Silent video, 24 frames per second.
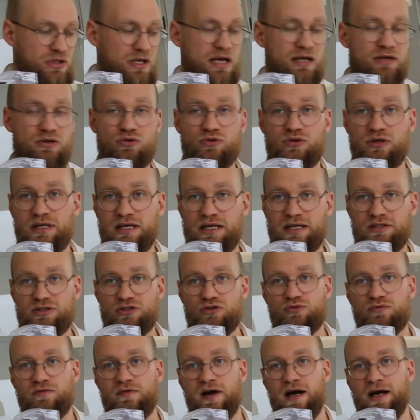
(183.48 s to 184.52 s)
And you need
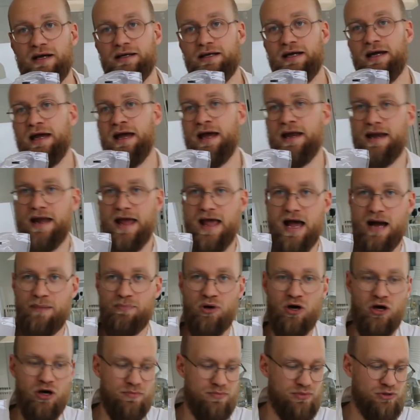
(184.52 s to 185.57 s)
to find an air
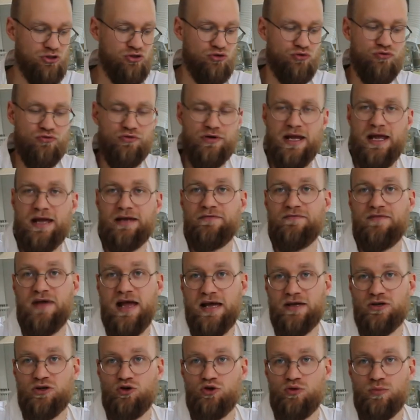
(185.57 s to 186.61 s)
pump to create
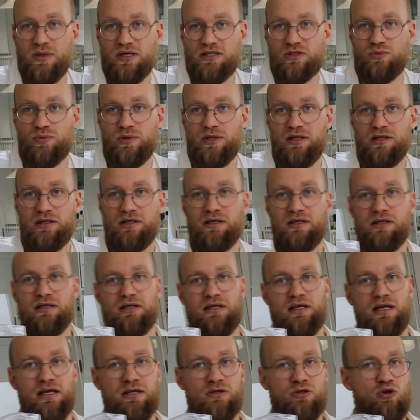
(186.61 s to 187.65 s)
vacuum as well.
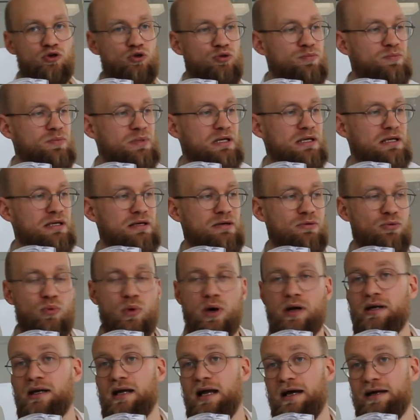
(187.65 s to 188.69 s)
It could be
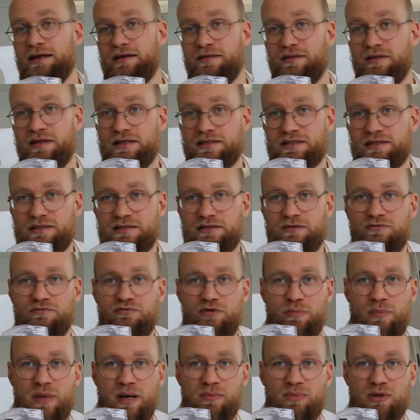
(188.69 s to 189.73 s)
one like this.
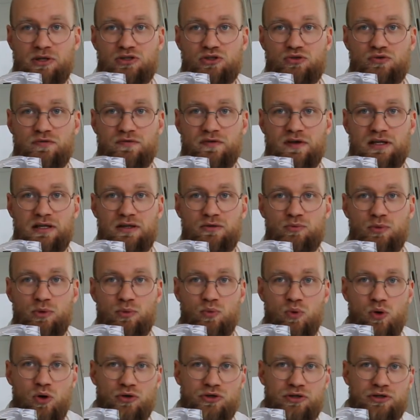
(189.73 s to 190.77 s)
Remember to fill it with
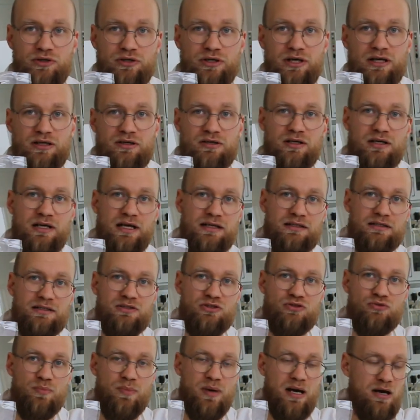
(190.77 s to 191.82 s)
water and connect it
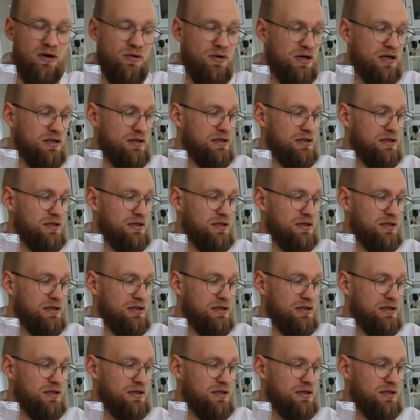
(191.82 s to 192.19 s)
to power.